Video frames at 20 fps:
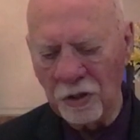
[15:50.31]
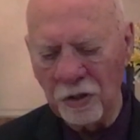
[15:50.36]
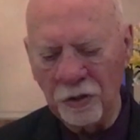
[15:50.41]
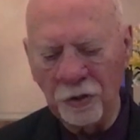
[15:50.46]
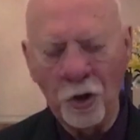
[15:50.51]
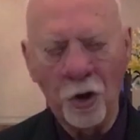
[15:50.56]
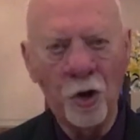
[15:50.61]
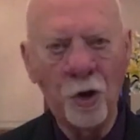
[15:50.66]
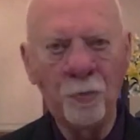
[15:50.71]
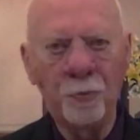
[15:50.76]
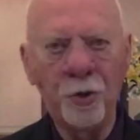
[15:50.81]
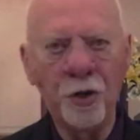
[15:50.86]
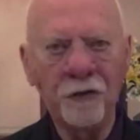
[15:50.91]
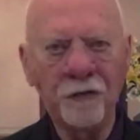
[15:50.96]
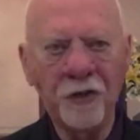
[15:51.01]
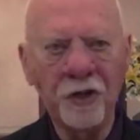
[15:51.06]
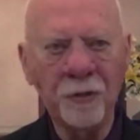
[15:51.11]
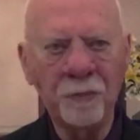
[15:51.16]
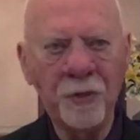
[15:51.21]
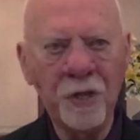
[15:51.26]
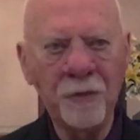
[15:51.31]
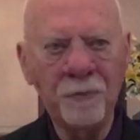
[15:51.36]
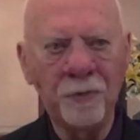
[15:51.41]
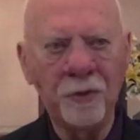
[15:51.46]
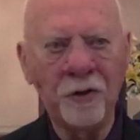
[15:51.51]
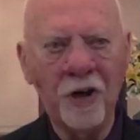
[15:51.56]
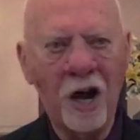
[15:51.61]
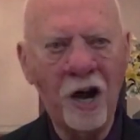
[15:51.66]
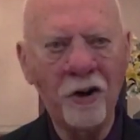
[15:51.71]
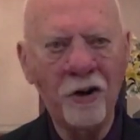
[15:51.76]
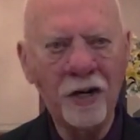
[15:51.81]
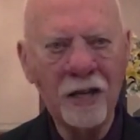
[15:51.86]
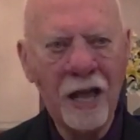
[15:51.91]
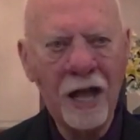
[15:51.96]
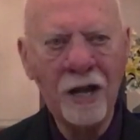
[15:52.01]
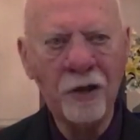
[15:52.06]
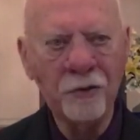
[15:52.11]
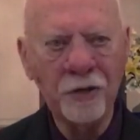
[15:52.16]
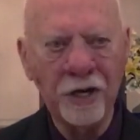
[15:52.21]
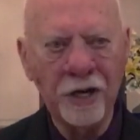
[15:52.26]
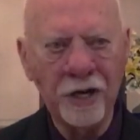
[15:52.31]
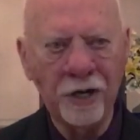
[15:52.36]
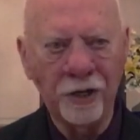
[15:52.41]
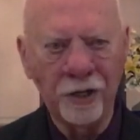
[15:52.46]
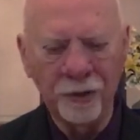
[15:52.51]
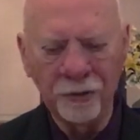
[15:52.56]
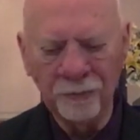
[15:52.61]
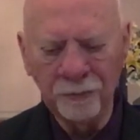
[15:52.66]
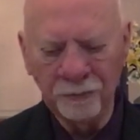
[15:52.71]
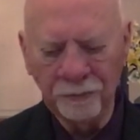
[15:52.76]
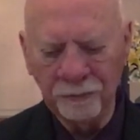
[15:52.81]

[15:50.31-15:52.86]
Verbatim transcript: No perfect people are allowed here.